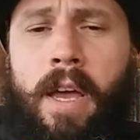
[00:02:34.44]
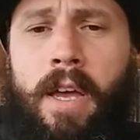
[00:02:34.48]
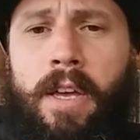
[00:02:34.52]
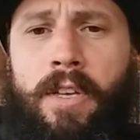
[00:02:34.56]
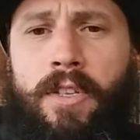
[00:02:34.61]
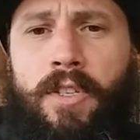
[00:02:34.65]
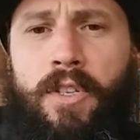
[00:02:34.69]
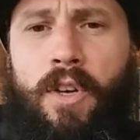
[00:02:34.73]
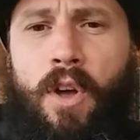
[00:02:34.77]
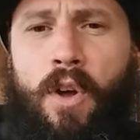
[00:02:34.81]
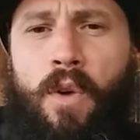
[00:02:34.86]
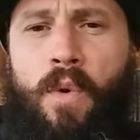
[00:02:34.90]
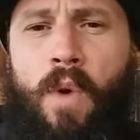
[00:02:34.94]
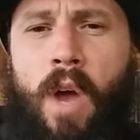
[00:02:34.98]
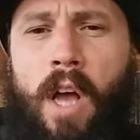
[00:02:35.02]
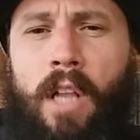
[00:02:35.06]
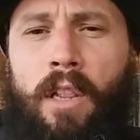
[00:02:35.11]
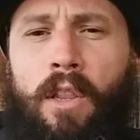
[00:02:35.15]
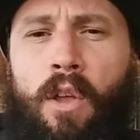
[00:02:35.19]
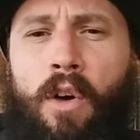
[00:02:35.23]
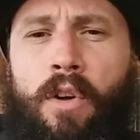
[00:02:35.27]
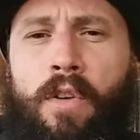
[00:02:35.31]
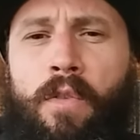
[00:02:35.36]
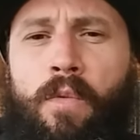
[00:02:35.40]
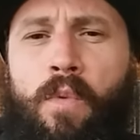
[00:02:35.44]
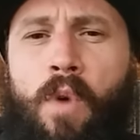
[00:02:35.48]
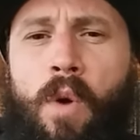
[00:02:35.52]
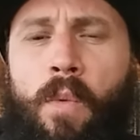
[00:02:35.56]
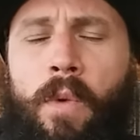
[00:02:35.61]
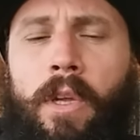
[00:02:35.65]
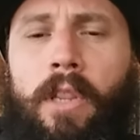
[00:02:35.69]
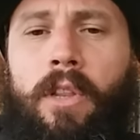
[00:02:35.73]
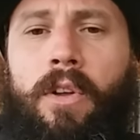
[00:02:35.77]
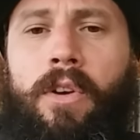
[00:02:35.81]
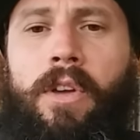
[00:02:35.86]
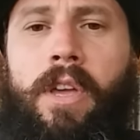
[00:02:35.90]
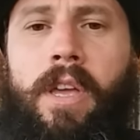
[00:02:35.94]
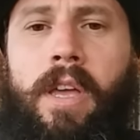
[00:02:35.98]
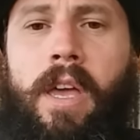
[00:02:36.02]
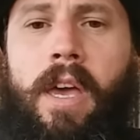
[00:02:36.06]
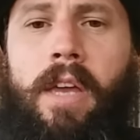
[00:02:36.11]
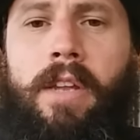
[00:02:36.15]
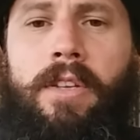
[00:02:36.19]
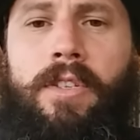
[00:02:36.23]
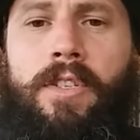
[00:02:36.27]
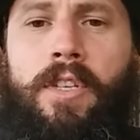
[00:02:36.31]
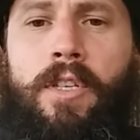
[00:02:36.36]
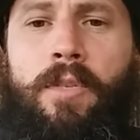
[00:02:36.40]
So a lot of what we're looking
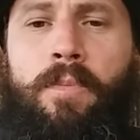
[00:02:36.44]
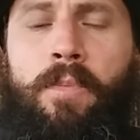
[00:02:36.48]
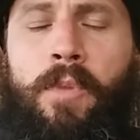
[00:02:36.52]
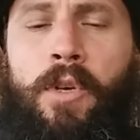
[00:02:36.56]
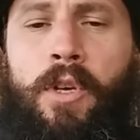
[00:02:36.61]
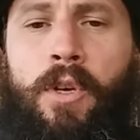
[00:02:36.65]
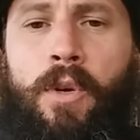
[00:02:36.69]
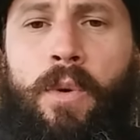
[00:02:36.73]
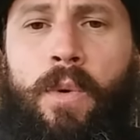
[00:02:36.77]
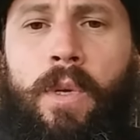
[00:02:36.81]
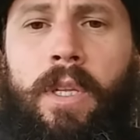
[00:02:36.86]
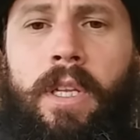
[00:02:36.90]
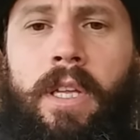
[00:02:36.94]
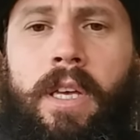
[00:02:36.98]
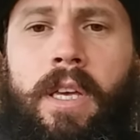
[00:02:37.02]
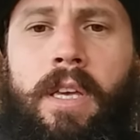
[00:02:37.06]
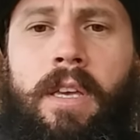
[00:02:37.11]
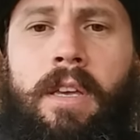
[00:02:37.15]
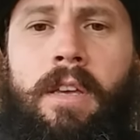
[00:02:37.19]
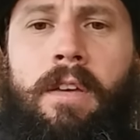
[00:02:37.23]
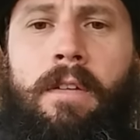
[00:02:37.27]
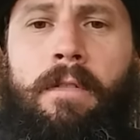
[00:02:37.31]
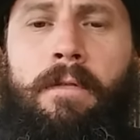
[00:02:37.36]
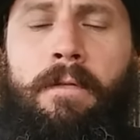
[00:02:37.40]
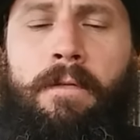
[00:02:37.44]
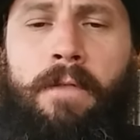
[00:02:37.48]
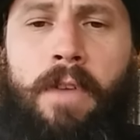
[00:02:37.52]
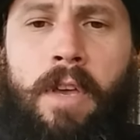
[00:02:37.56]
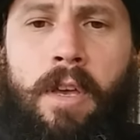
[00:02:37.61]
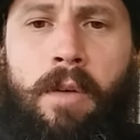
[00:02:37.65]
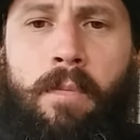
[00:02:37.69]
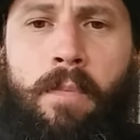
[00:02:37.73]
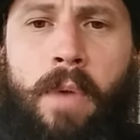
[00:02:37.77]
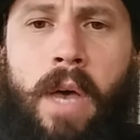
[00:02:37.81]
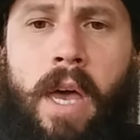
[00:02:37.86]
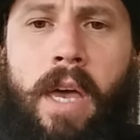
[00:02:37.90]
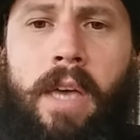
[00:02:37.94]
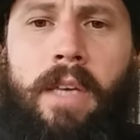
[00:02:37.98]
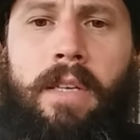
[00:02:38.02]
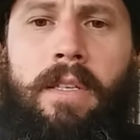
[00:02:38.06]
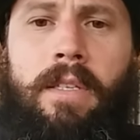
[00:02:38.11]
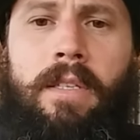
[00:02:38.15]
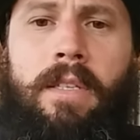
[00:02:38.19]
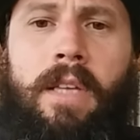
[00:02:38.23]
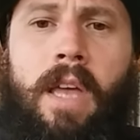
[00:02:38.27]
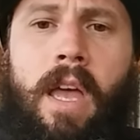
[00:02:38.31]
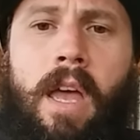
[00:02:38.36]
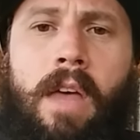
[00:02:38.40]
at is just purely fear-based,